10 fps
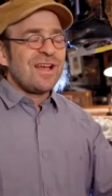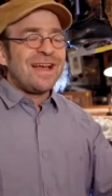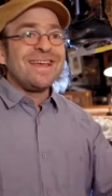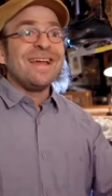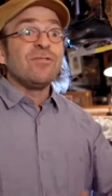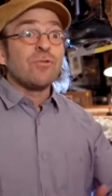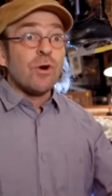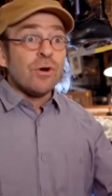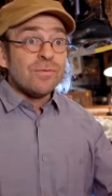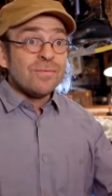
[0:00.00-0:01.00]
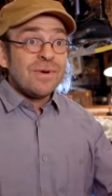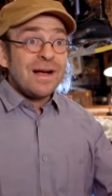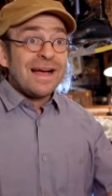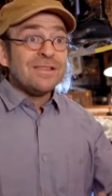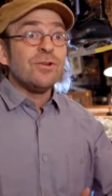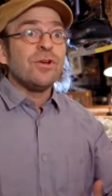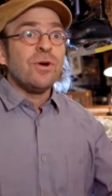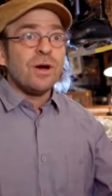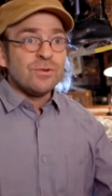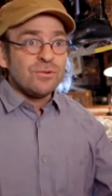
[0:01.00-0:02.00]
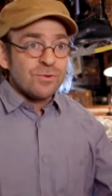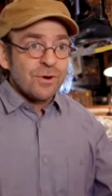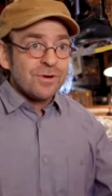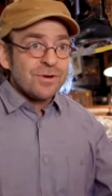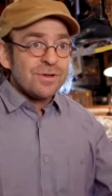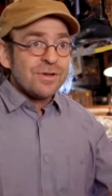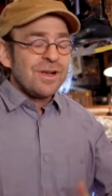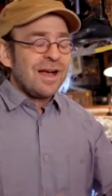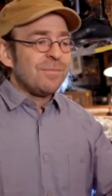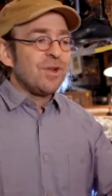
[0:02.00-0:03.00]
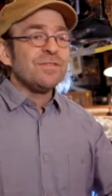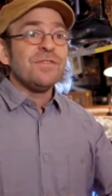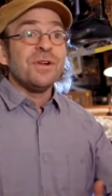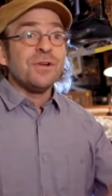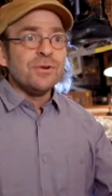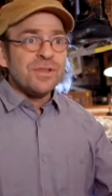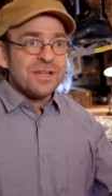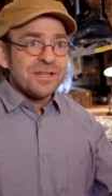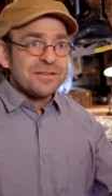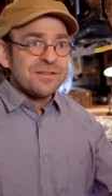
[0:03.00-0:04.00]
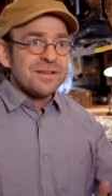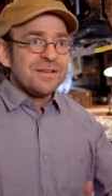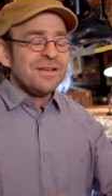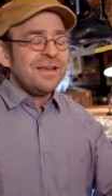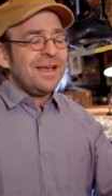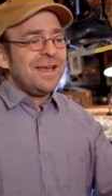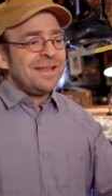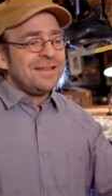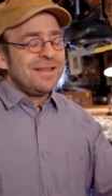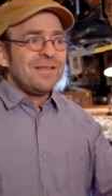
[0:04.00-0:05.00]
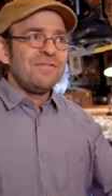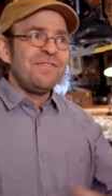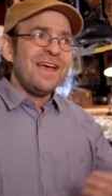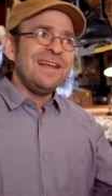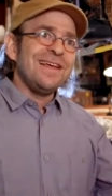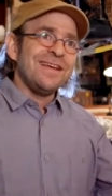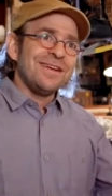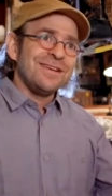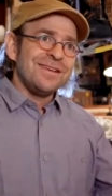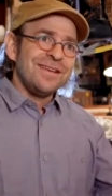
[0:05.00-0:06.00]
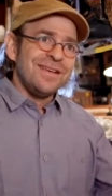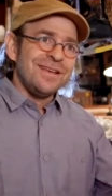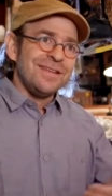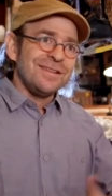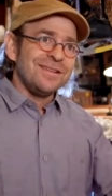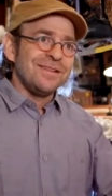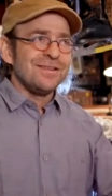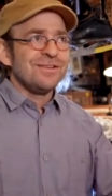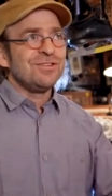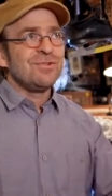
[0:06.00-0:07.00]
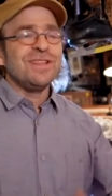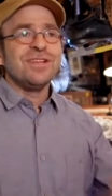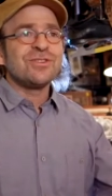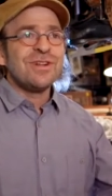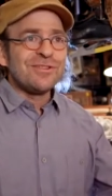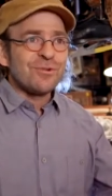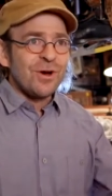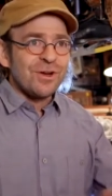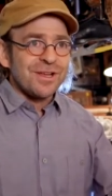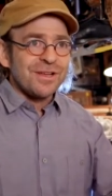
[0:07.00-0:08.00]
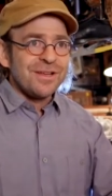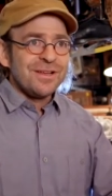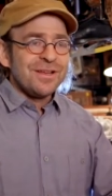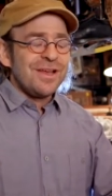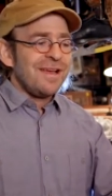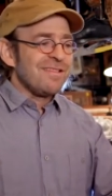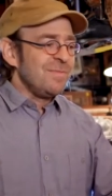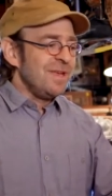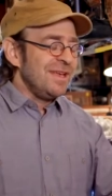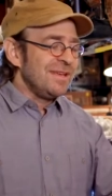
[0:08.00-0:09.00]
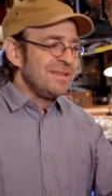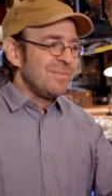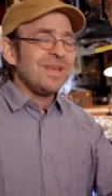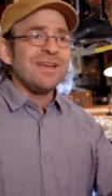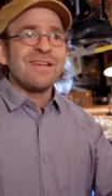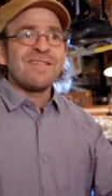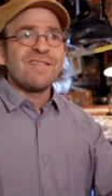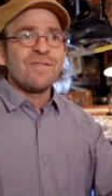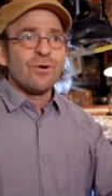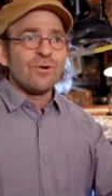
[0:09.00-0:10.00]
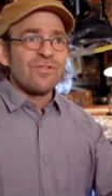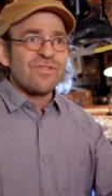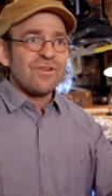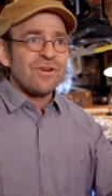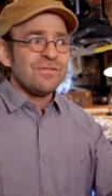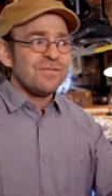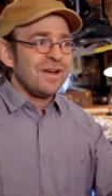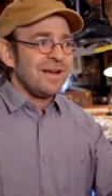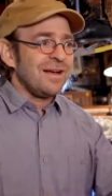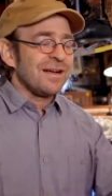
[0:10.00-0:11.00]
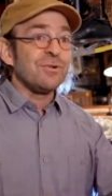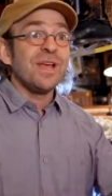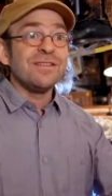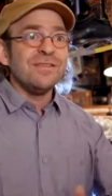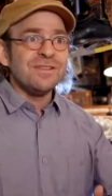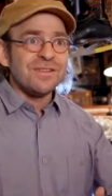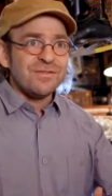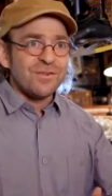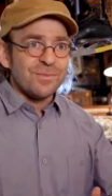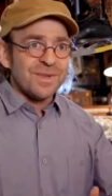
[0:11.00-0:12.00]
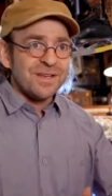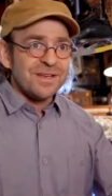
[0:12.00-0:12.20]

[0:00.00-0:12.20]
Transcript: I can't draw. I don't know how to draw. I'm not very good at it. And failing in traditional drawing has been the biggest source of creativity for me.